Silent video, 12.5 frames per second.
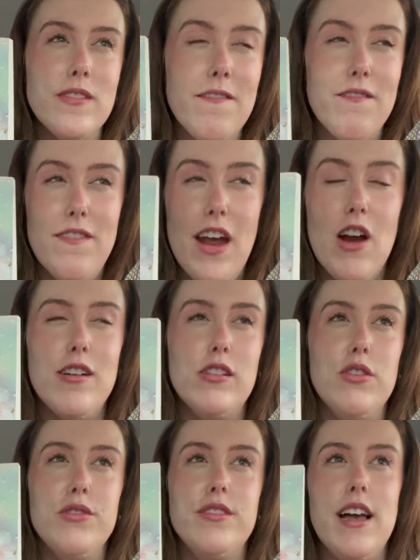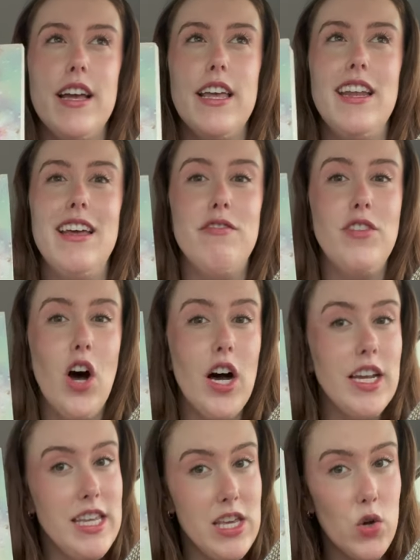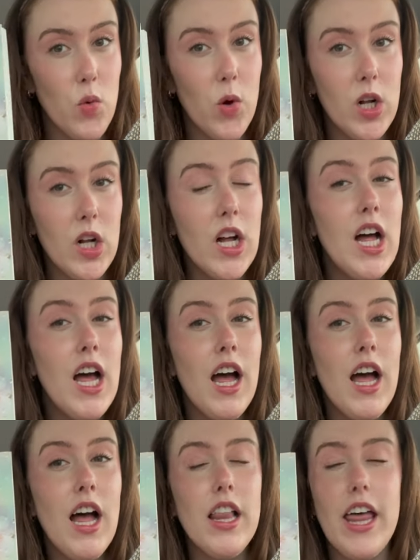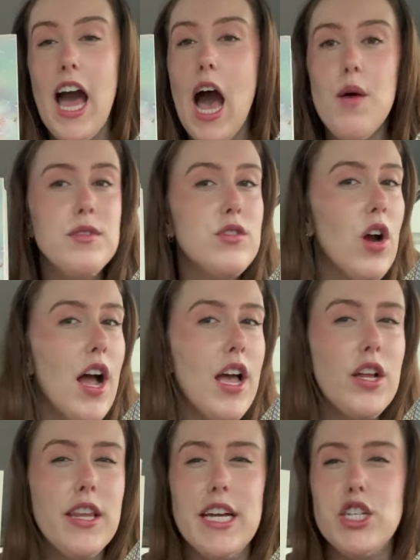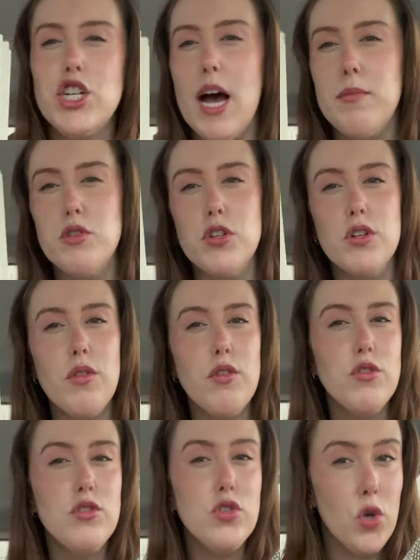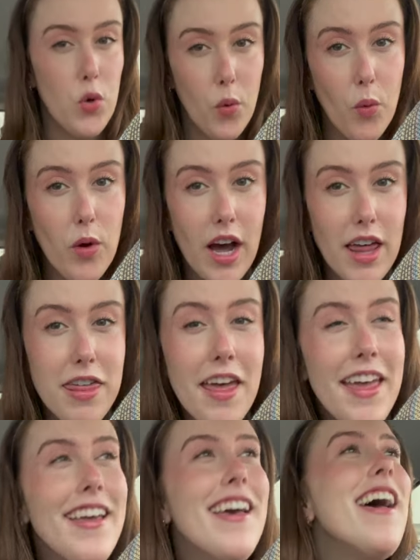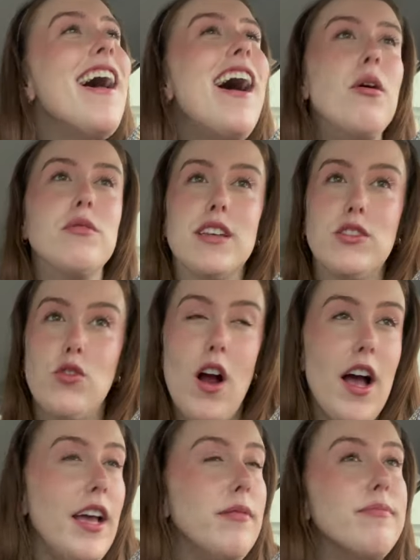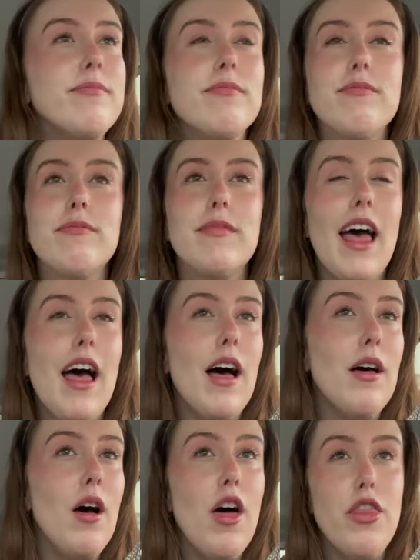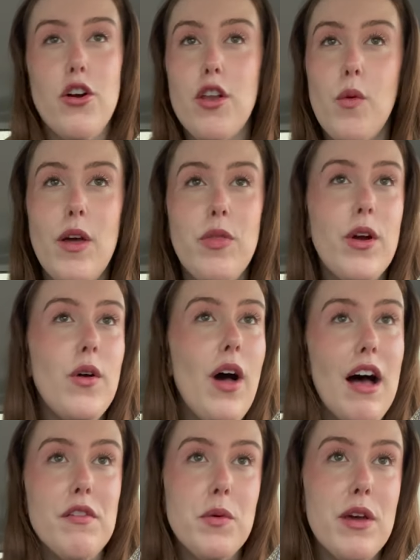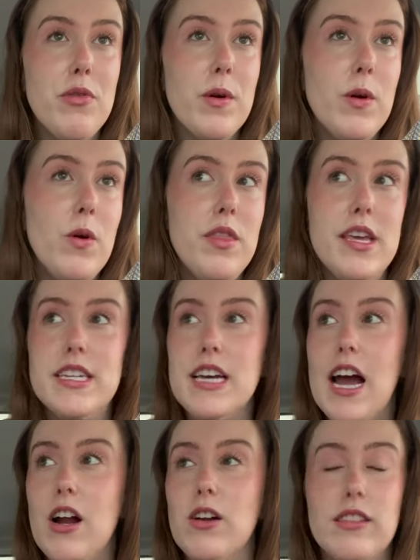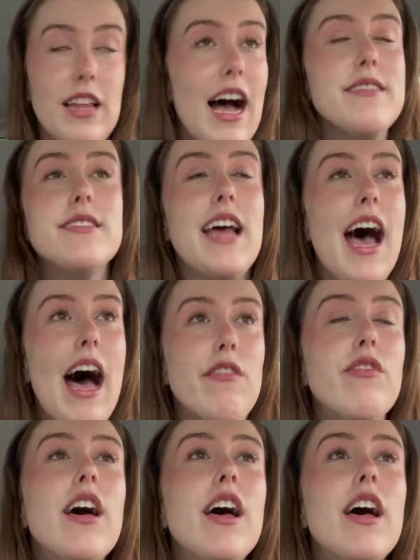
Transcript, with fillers: very close second, if not equal. Like I was crying on like chapter two, I think. I was crying a third of the way through, half the way through, the entire last half